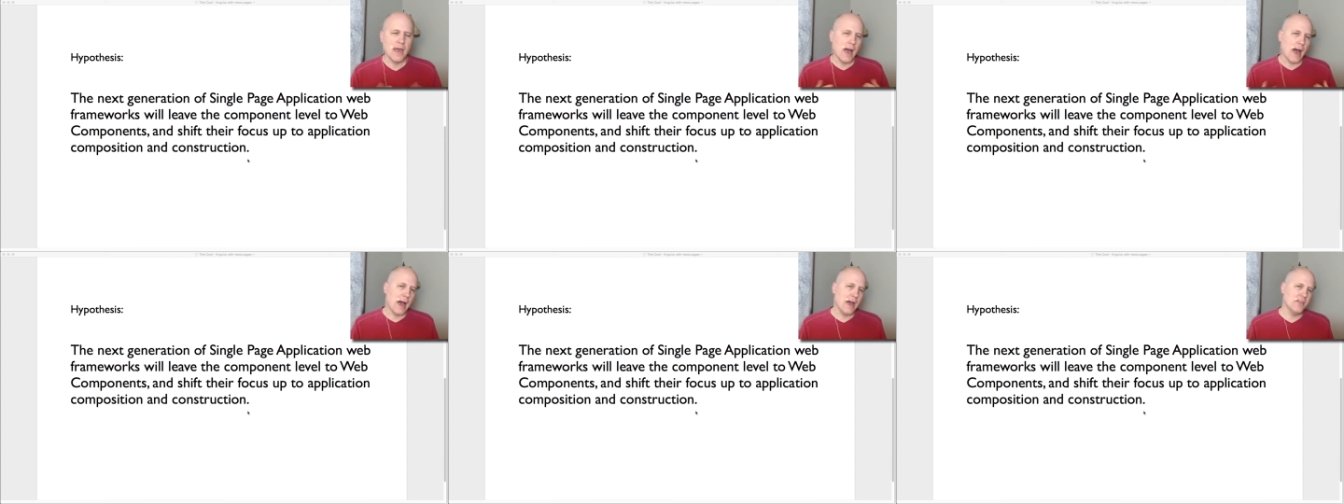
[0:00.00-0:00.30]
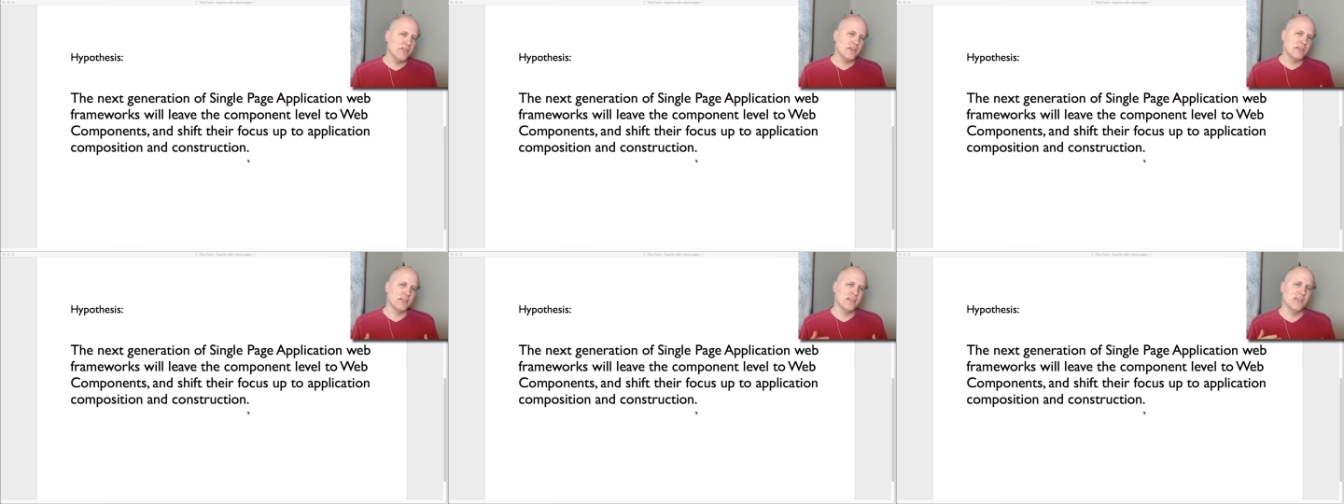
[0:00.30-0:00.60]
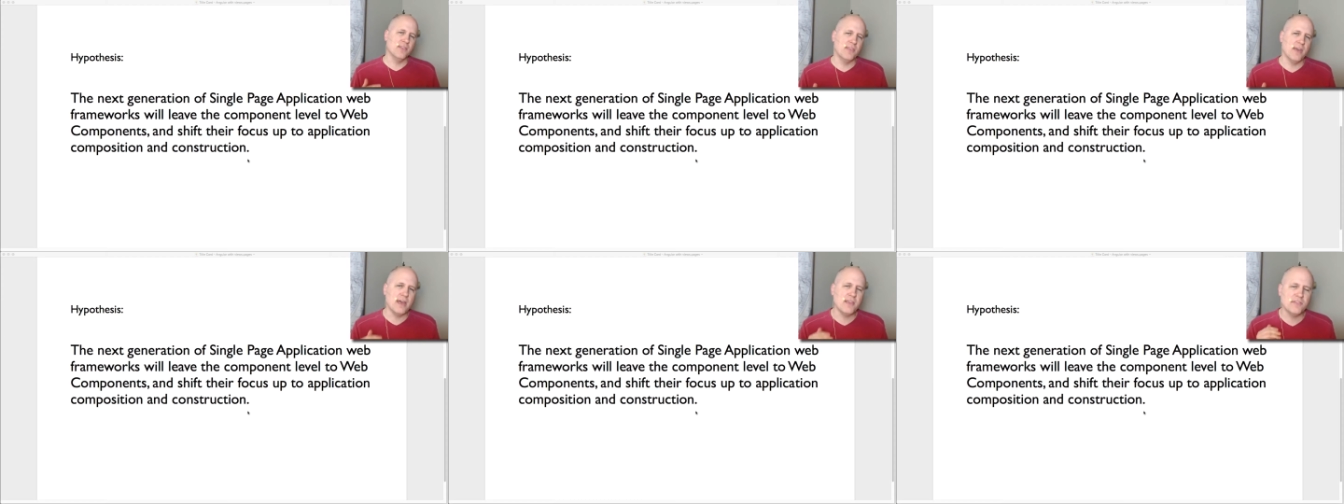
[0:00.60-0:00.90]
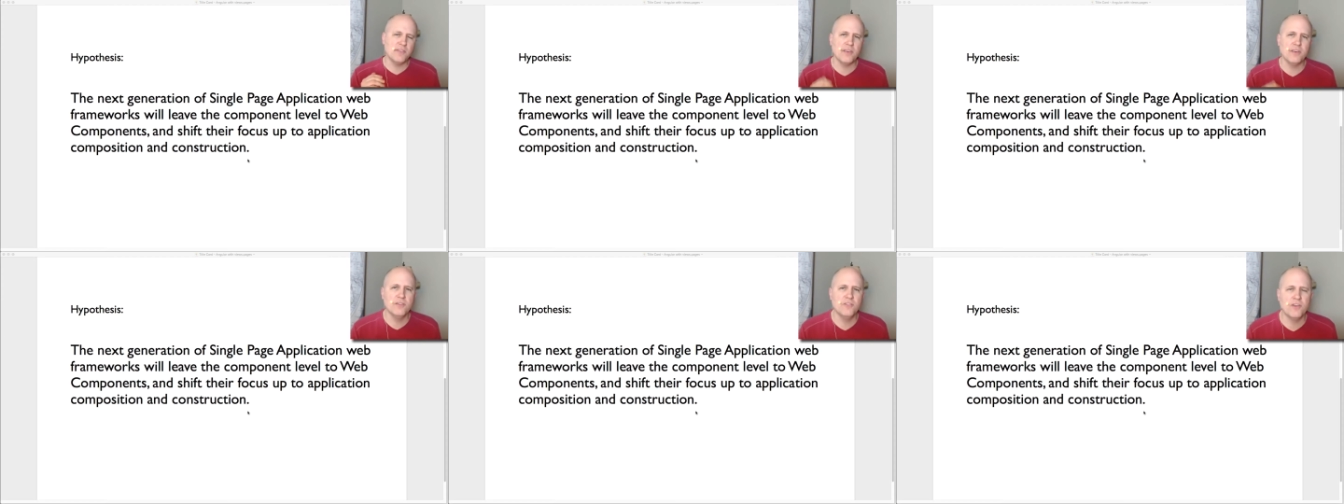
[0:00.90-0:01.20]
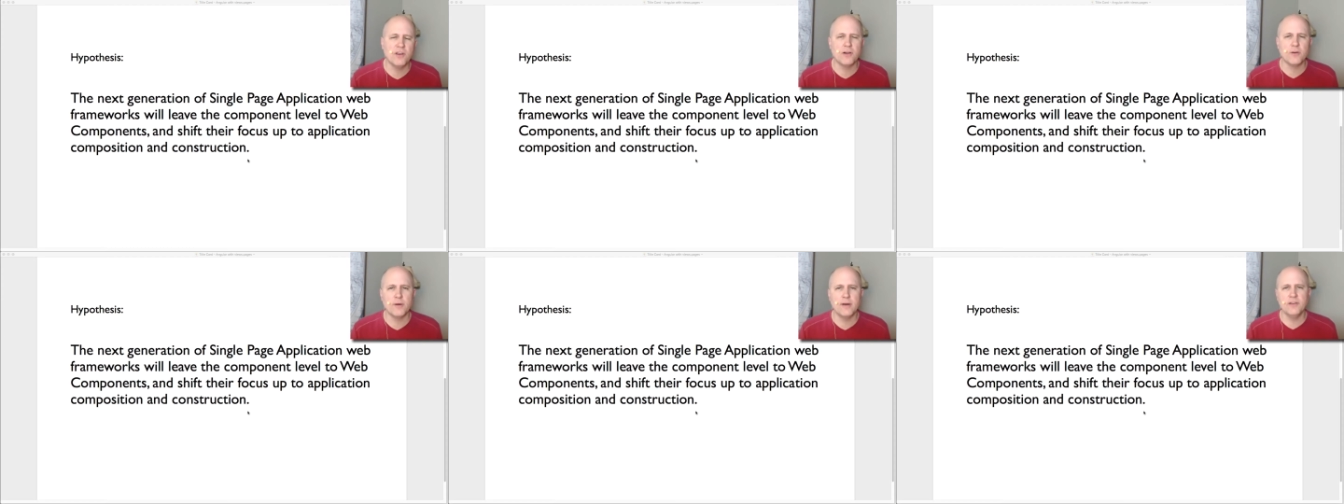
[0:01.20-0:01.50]
I think that that
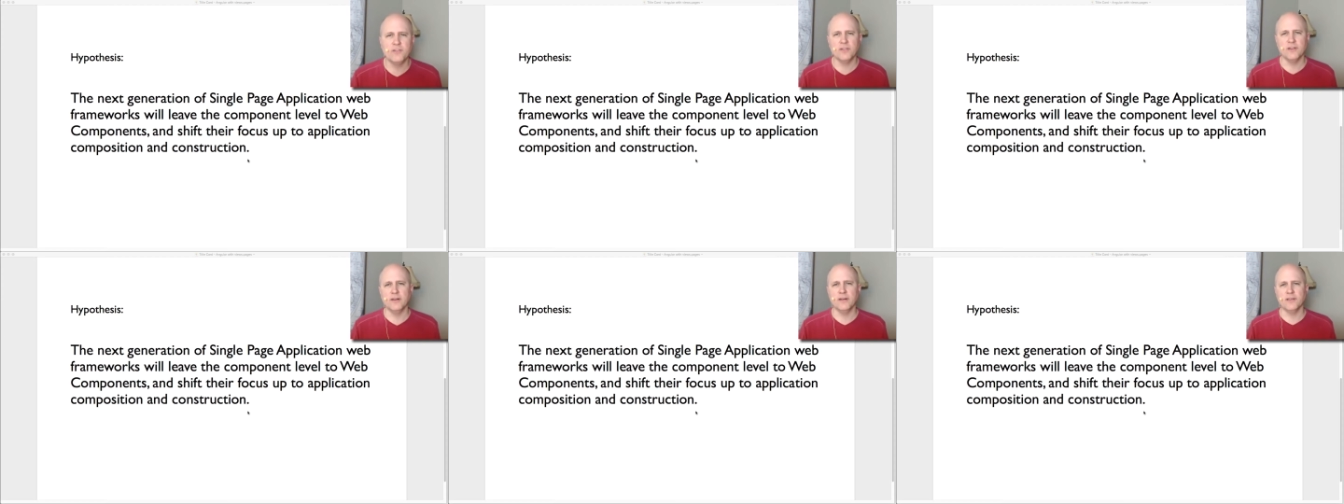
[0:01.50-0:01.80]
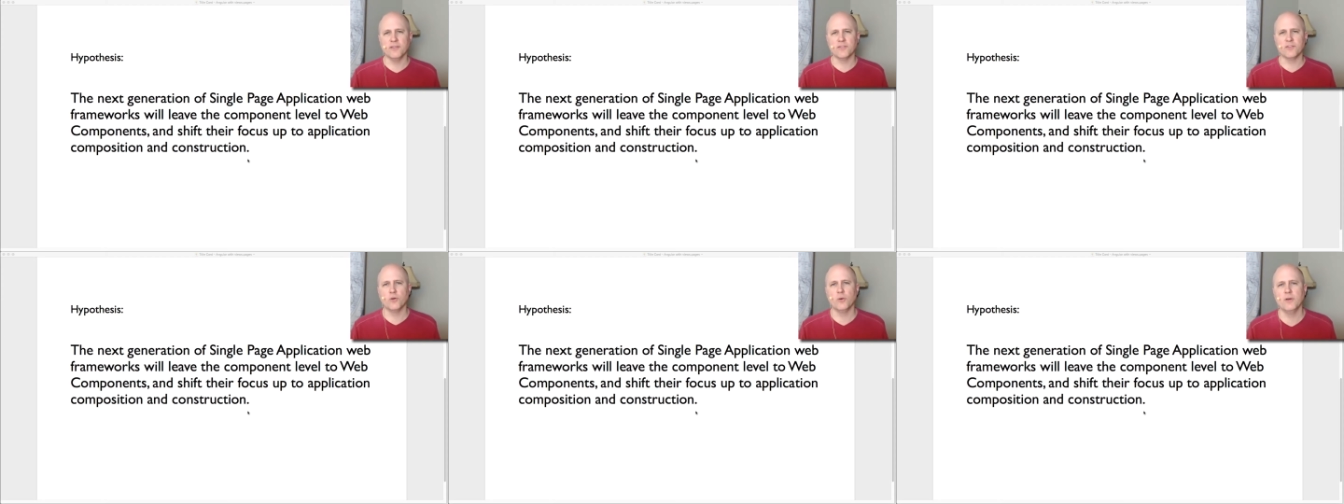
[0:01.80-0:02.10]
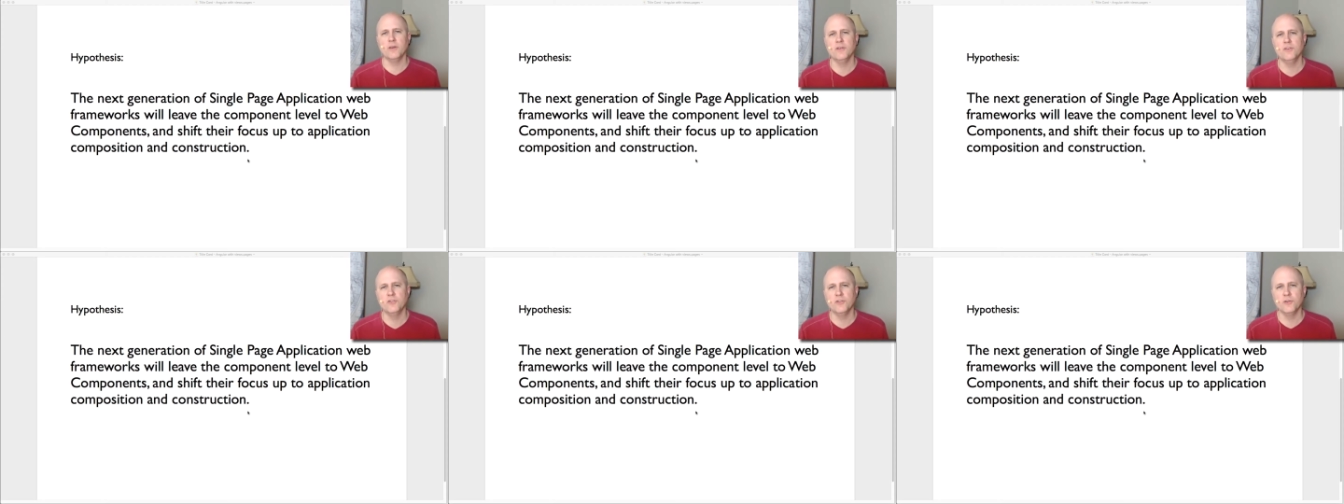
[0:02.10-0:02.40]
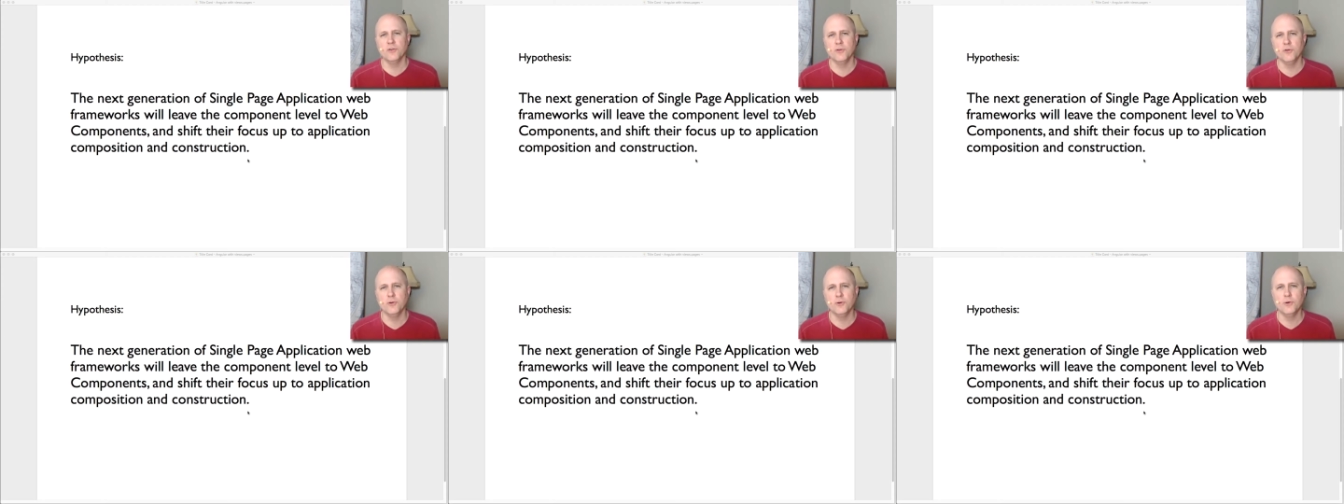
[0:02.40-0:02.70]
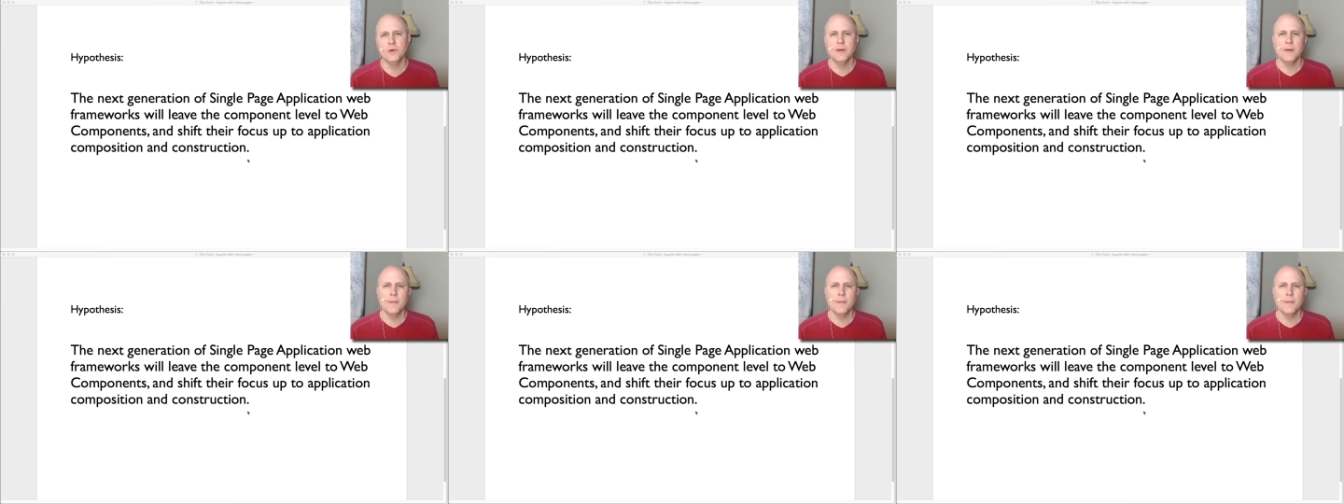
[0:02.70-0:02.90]
generation is going to